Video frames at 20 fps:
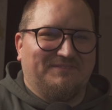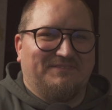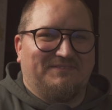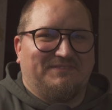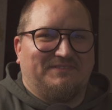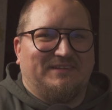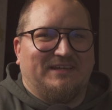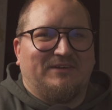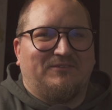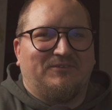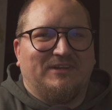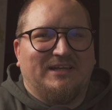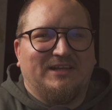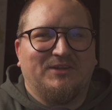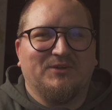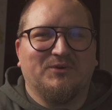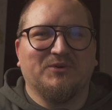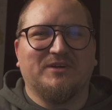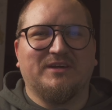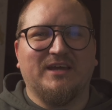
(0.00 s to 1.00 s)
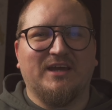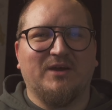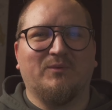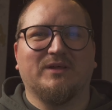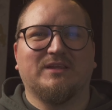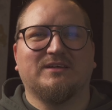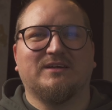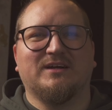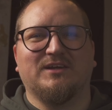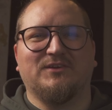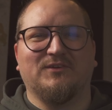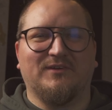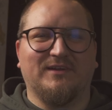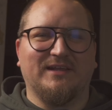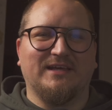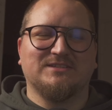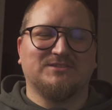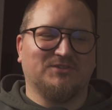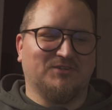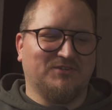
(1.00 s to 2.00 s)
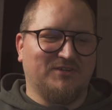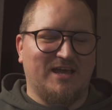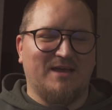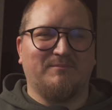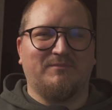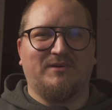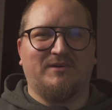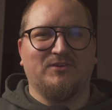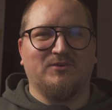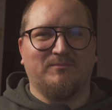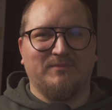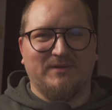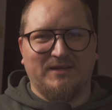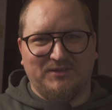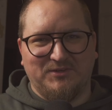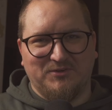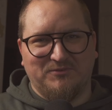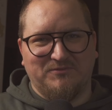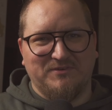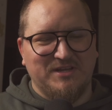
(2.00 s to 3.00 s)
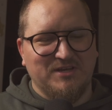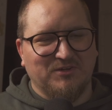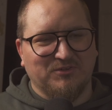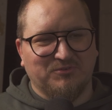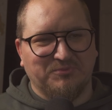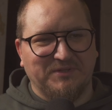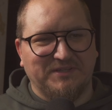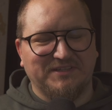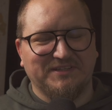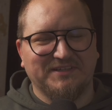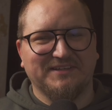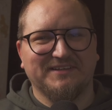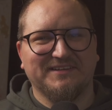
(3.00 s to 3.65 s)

they really don't care what kind of lens or camera you make your videos with.